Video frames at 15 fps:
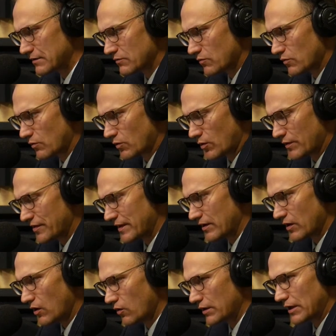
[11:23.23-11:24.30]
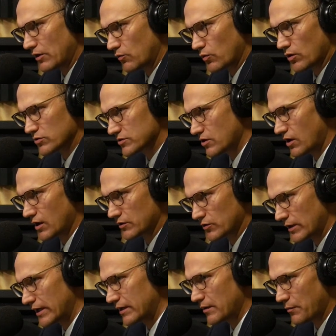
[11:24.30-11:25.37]
where we think, oh, Roe's gone,
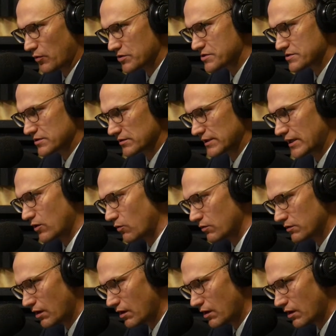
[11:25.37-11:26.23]
great, abortion's illegal.